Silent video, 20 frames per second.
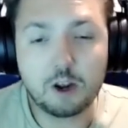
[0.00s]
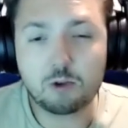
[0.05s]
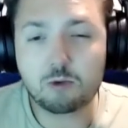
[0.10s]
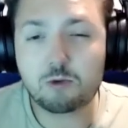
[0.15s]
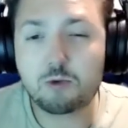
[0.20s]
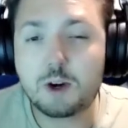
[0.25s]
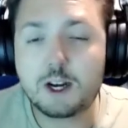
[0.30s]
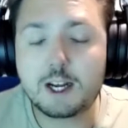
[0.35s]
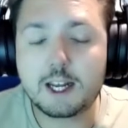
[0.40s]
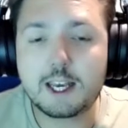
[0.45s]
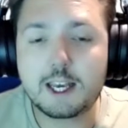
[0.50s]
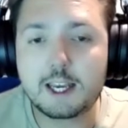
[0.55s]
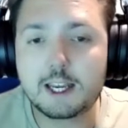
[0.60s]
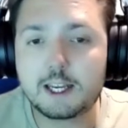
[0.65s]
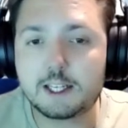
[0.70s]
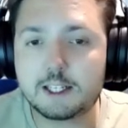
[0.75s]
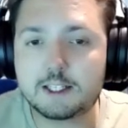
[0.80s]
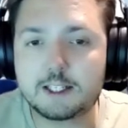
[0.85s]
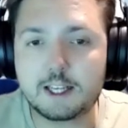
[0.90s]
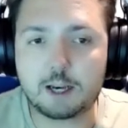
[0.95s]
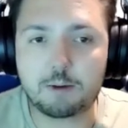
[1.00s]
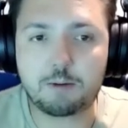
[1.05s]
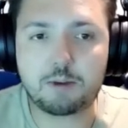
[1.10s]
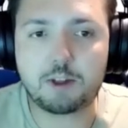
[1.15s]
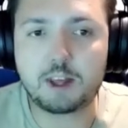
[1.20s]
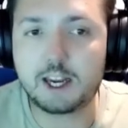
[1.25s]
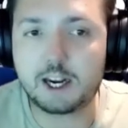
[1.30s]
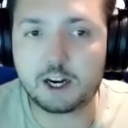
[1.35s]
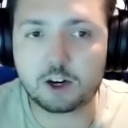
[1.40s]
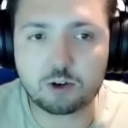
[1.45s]
really in-depth
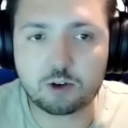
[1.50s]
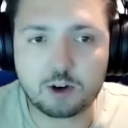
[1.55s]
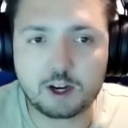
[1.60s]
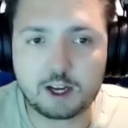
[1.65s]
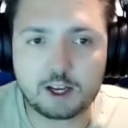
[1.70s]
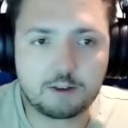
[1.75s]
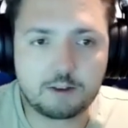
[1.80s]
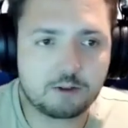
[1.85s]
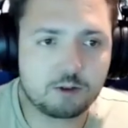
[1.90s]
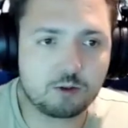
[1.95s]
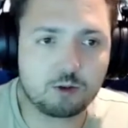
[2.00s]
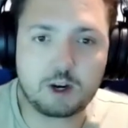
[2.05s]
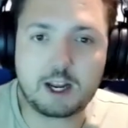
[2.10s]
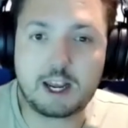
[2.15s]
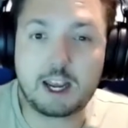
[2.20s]
aircraft or